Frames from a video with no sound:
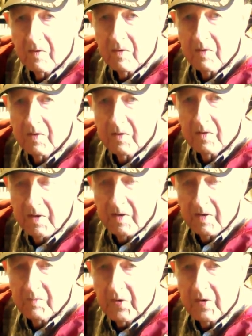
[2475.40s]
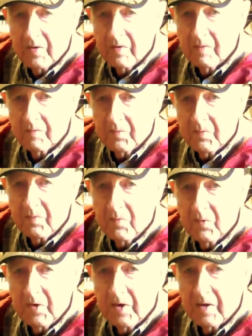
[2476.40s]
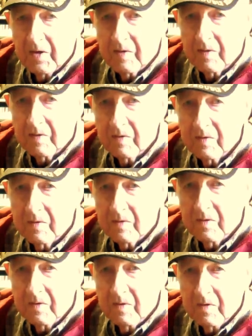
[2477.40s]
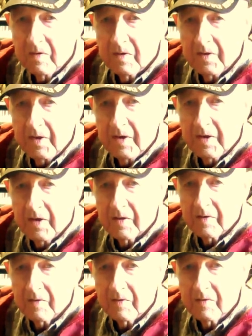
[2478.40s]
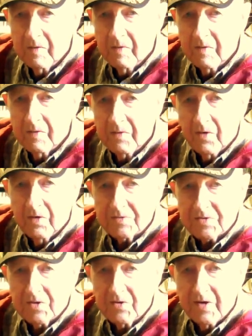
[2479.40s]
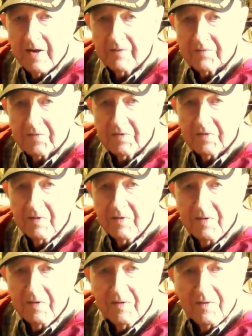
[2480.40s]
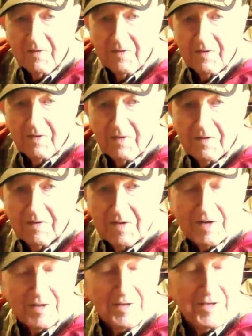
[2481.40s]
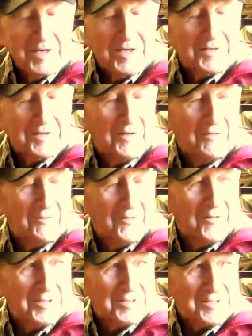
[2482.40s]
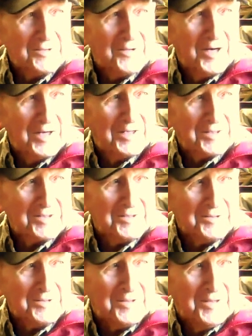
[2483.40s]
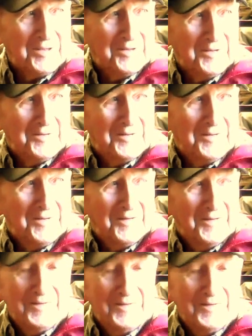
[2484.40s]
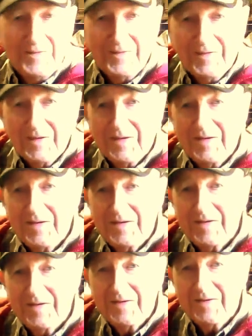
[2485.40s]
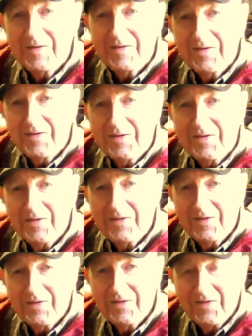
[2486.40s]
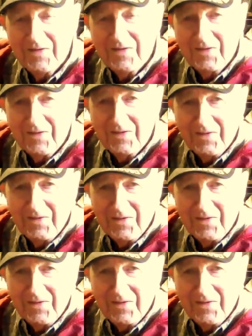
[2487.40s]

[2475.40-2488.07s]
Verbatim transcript: you have to refuel every well, couple hours. Yeah. You also have to take a leak because wants food. Well, that's true. Preferably when you're refueling.